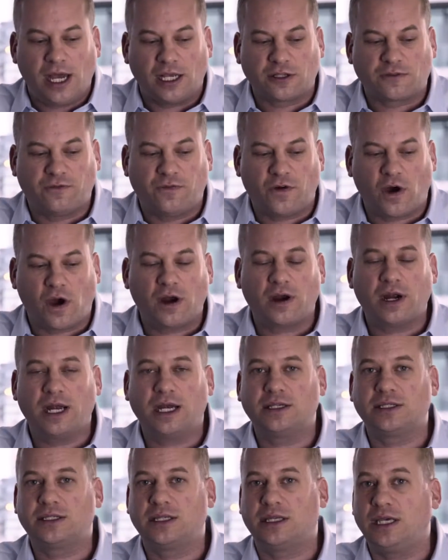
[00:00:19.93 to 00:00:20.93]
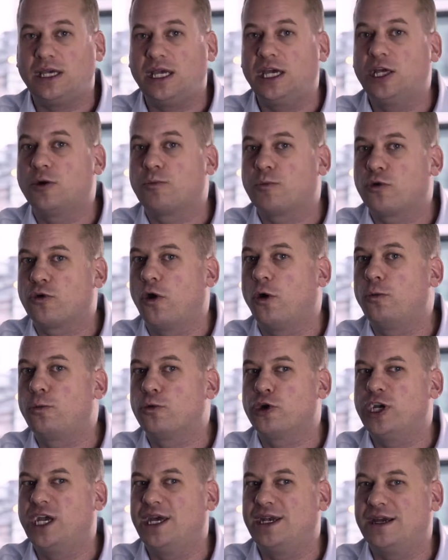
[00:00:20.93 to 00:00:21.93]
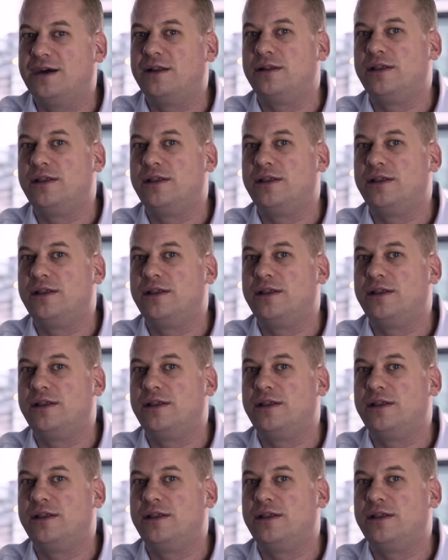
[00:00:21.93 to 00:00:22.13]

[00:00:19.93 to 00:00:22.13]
As far as the inappropriate